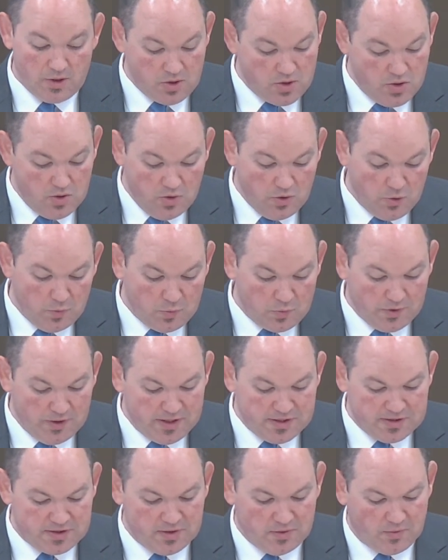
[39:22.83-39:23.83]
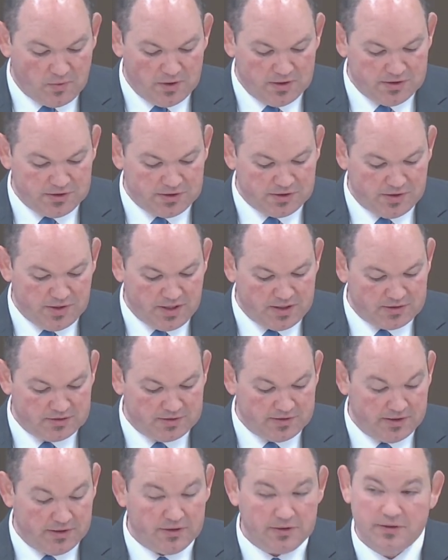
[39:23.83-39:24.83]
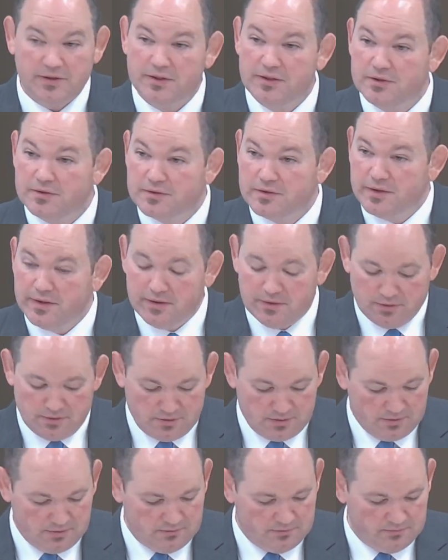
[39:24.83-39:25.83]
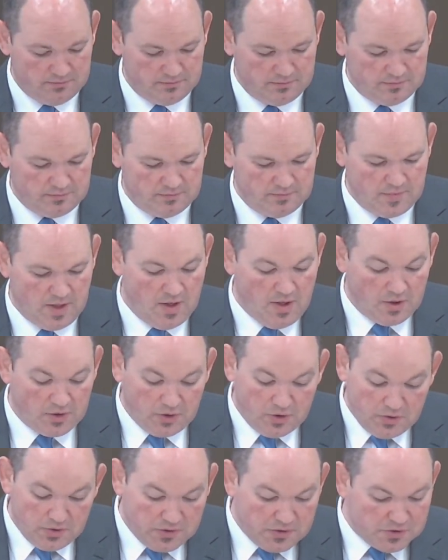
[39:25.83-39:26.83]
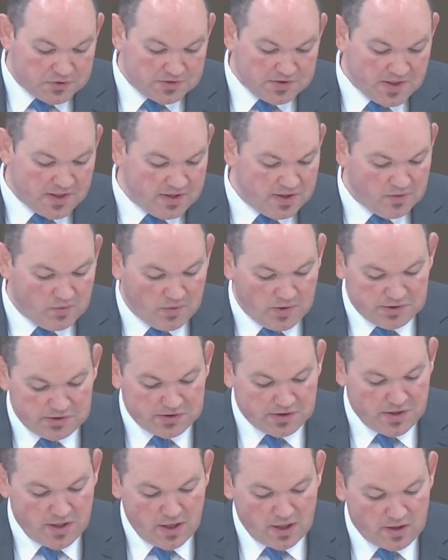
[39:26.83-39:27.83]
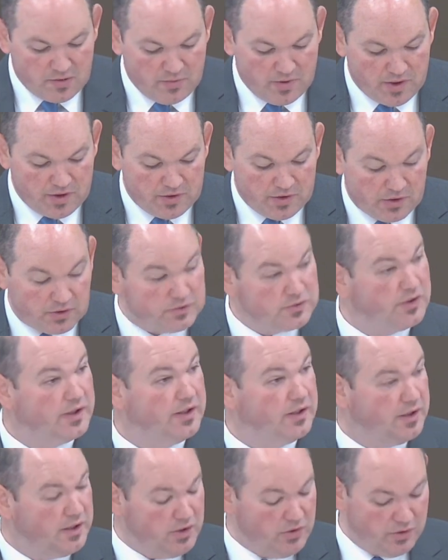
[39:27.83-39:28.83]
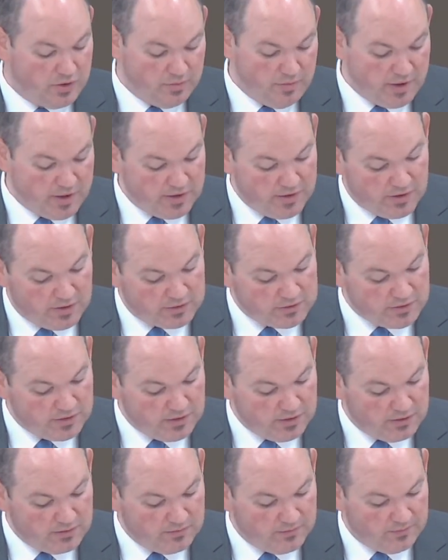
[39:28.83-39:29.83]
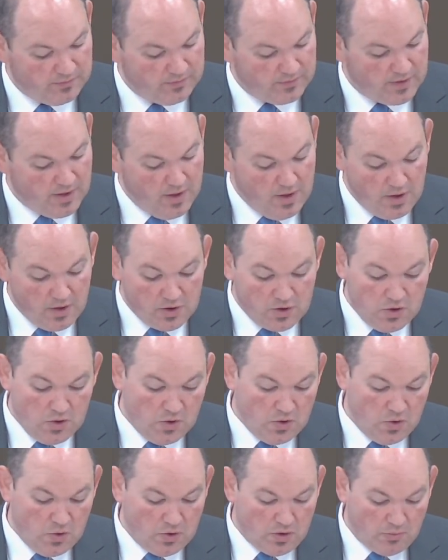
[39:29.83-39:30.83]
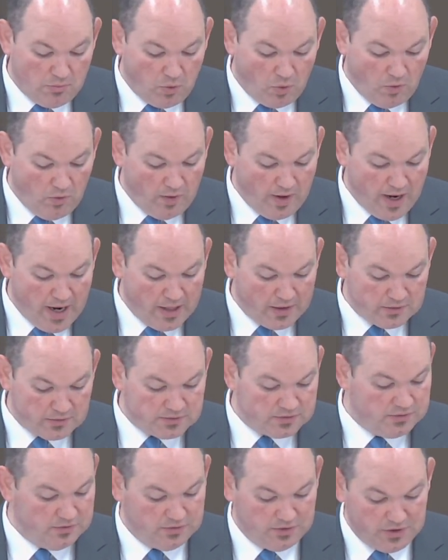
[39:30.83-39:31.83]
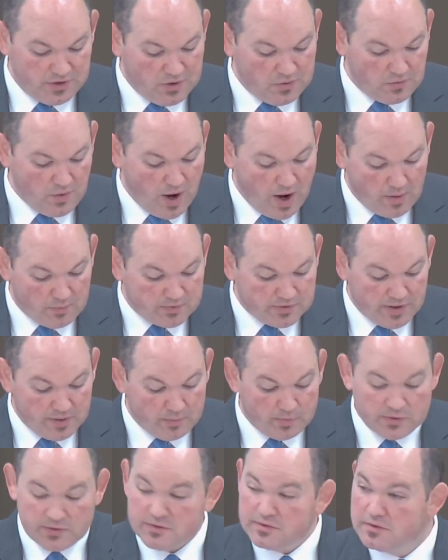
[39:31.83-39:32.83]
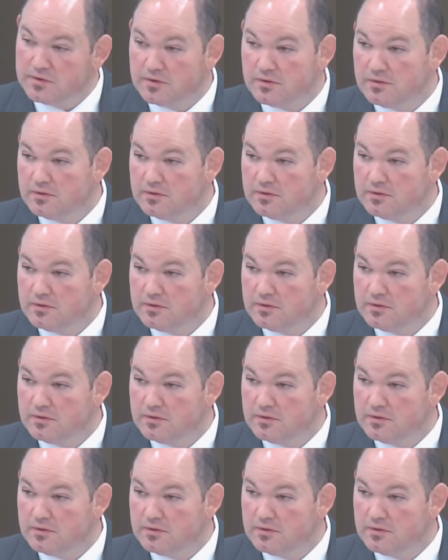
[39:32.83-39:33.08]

You who preach that one shall not steal, do you steal? You who say that one should not commit adultery, do you commit adultery? You who abhor idols, do you rob temples?